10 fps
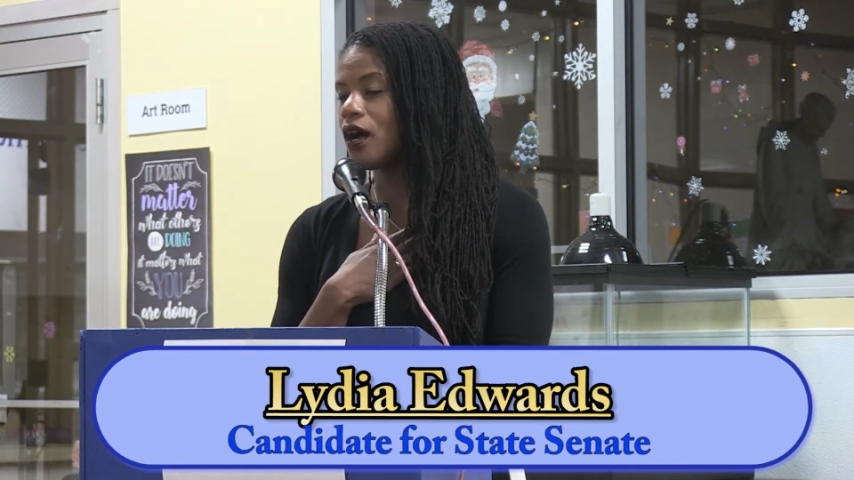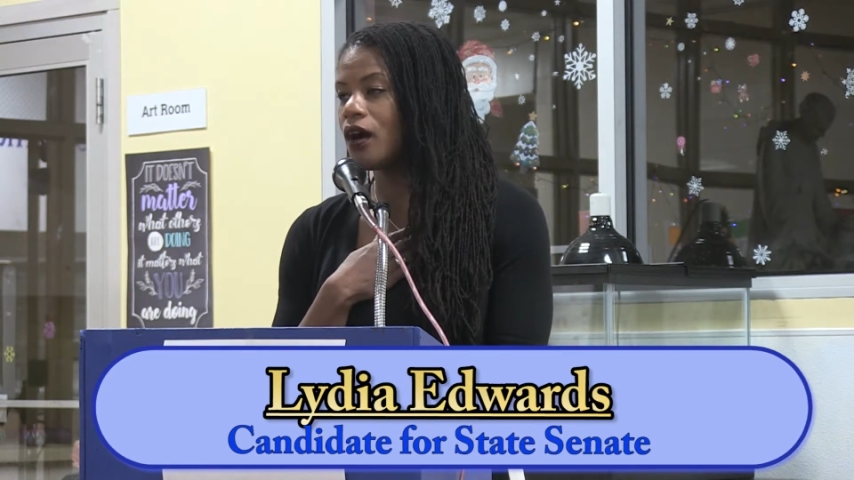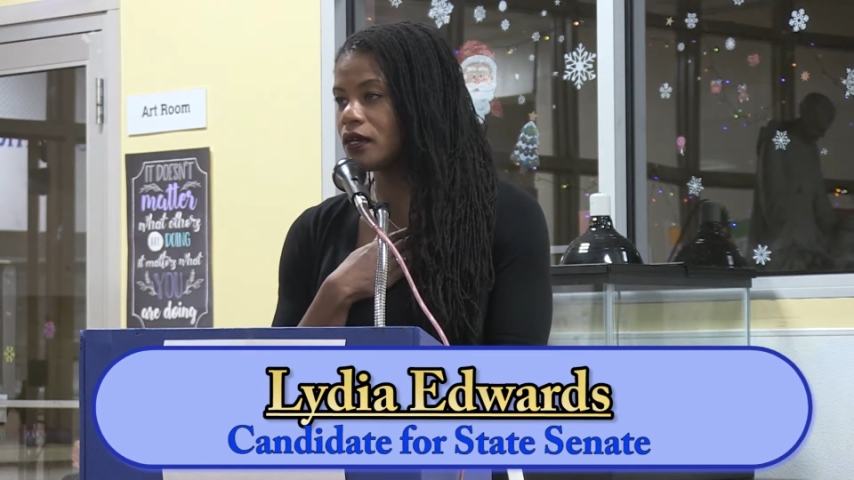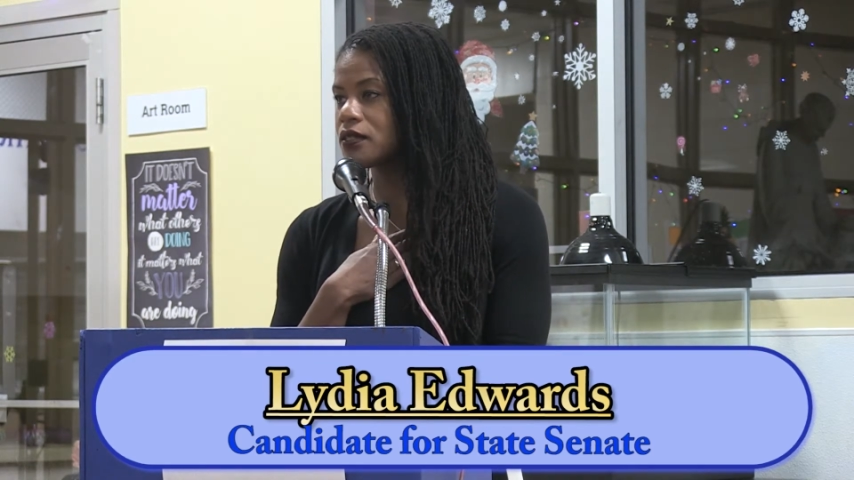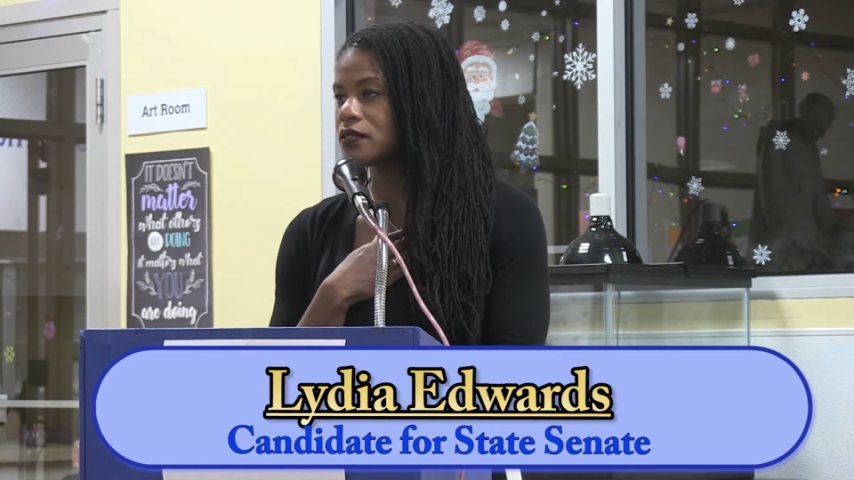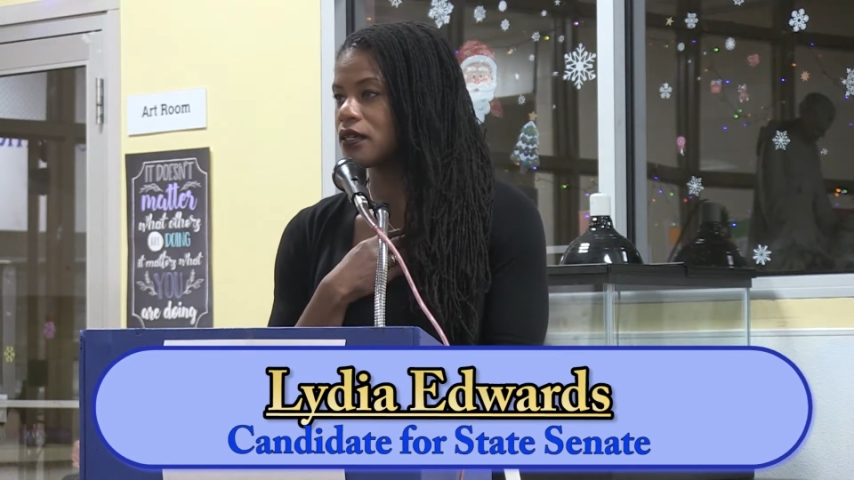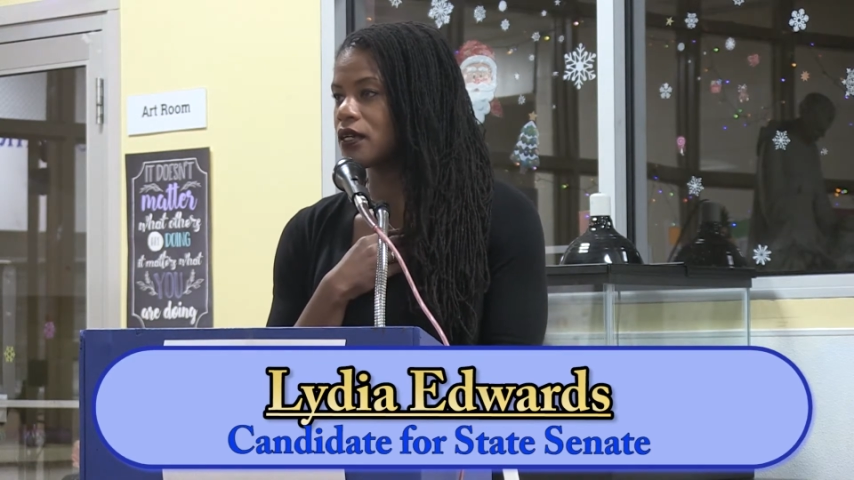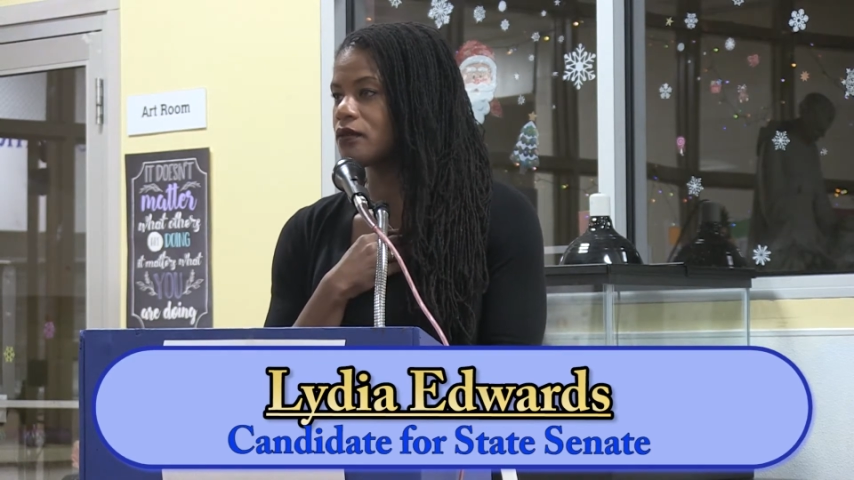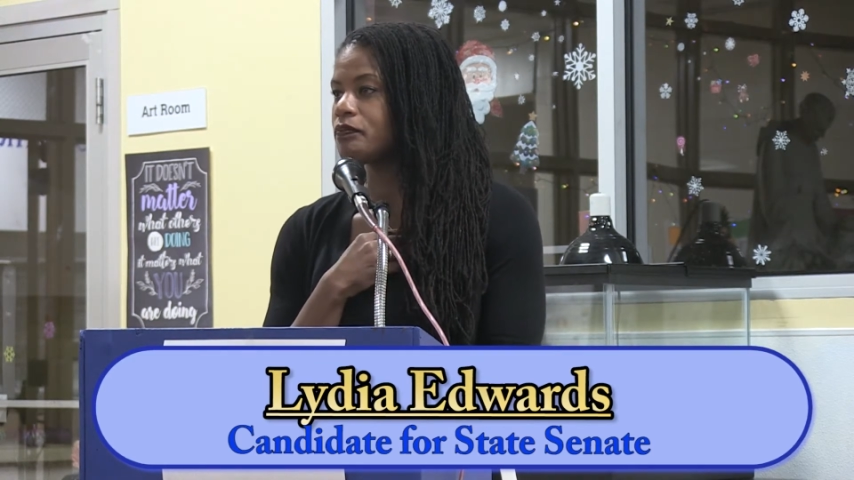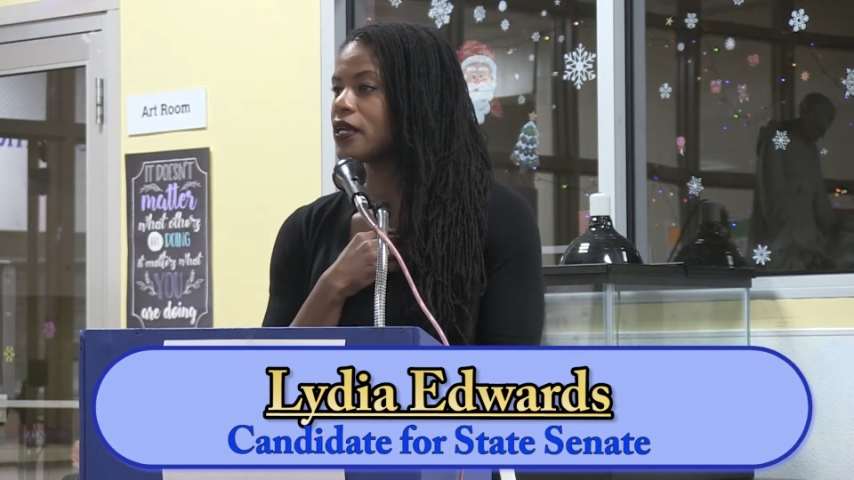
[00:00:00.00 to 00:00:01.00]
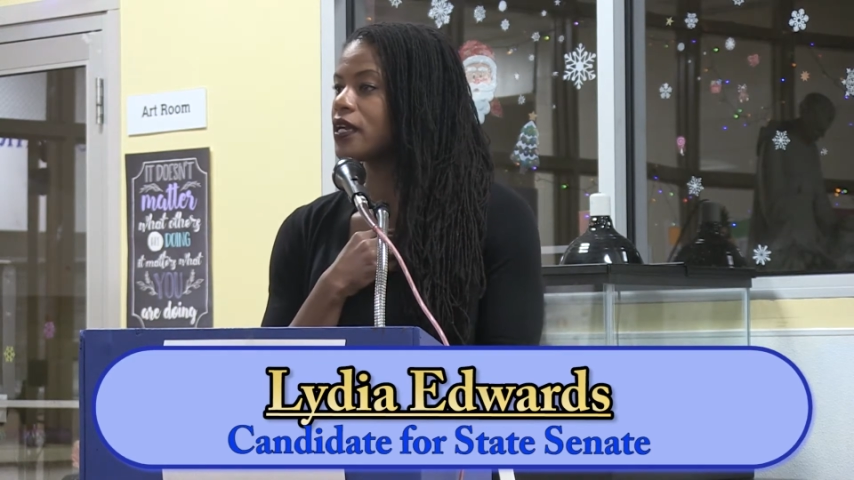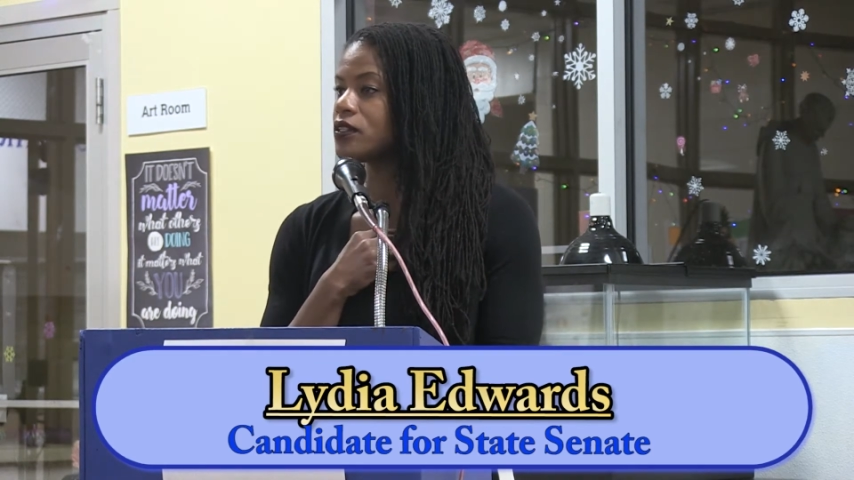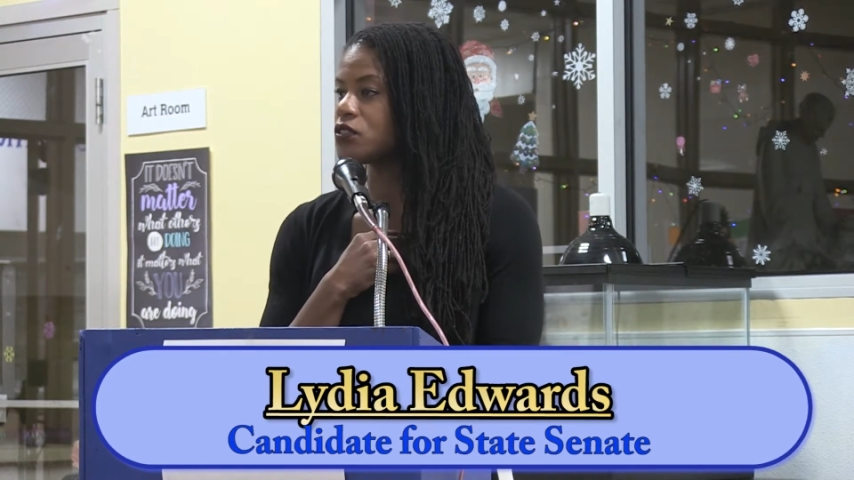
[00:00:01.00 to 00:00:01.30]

Honestly, being in